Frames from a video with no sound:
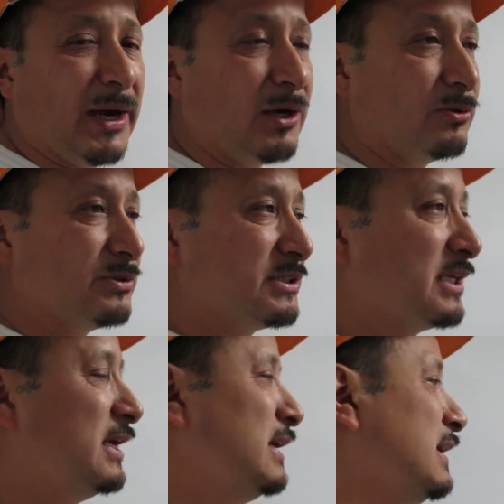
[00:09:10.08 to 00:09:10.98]
pounds.
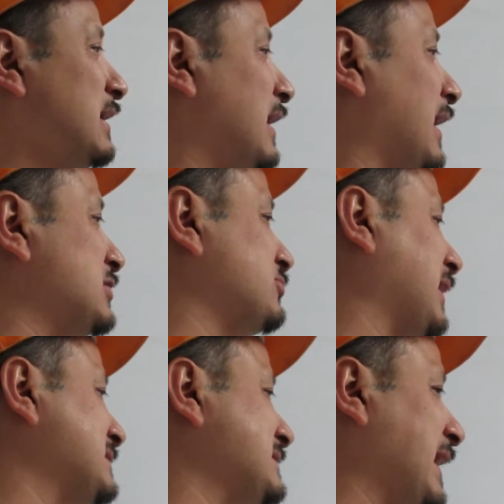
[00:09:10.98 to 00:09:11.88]
I
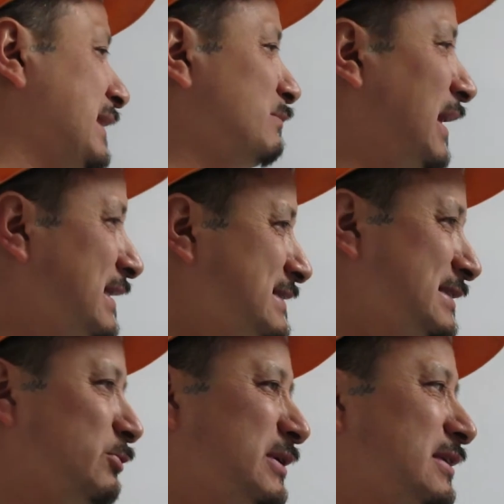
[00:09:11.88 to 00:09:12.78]
tried
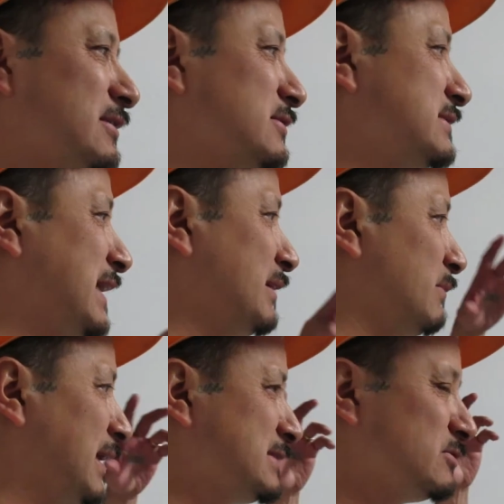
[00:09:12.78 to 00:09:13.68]
sandblasting it with a little
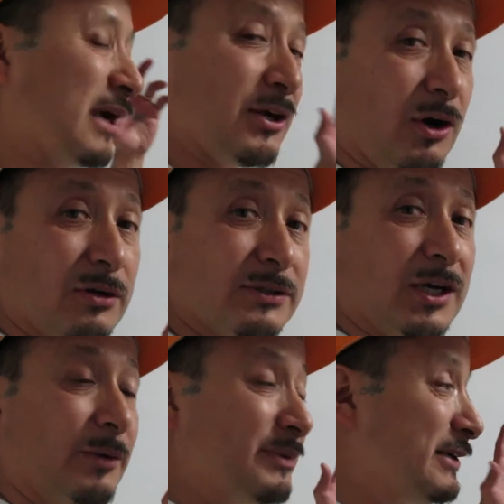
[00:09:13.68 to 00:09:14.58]
sandblaster. I called the
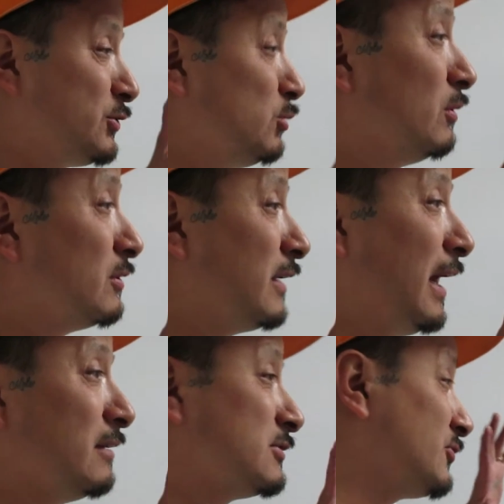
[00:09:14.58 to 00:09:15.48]
company, two hundred
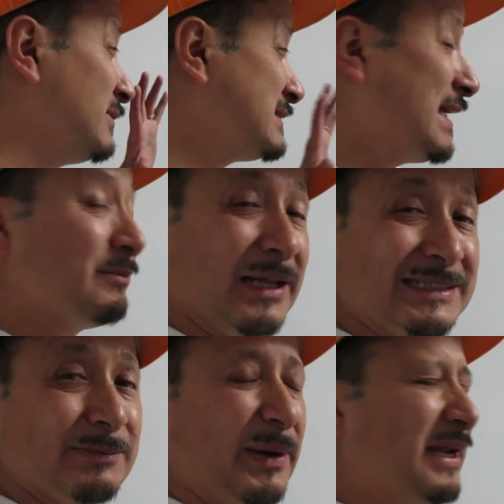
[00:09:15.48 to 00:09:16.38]
dollars for them to
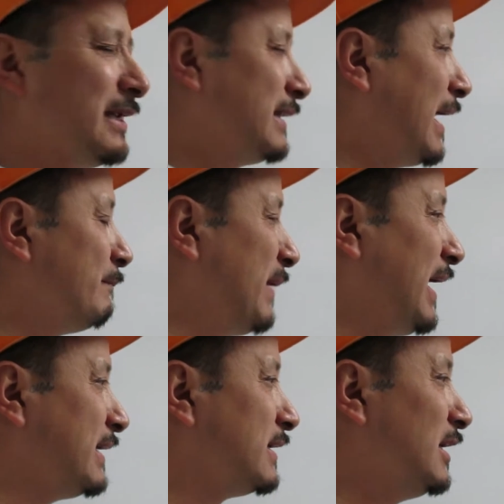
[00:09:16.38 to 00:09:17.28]
sandblast the paint, and not
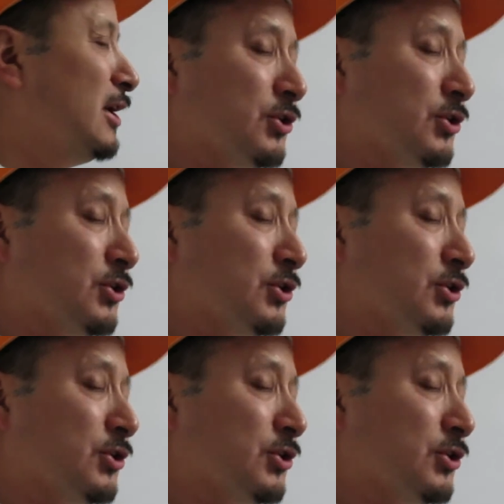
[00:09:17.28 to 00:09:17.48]
bad.